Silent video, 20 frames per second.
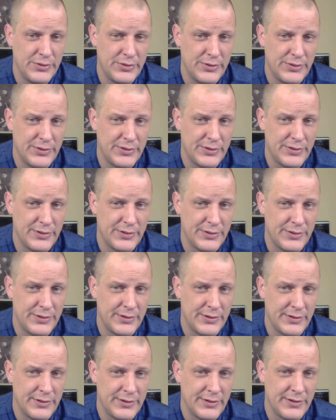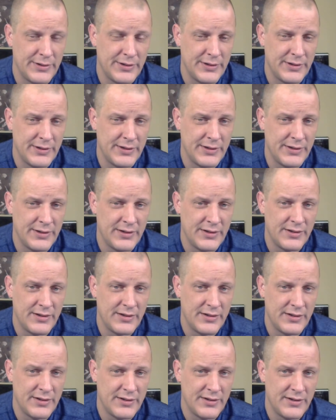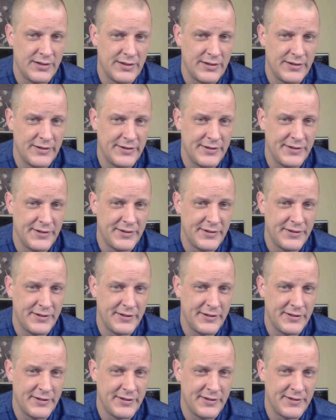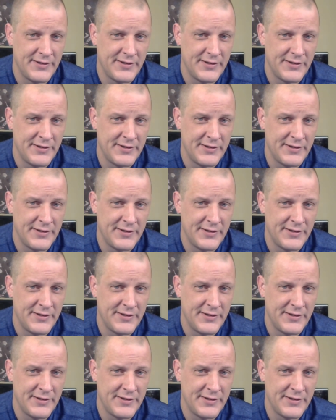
(no one is talking)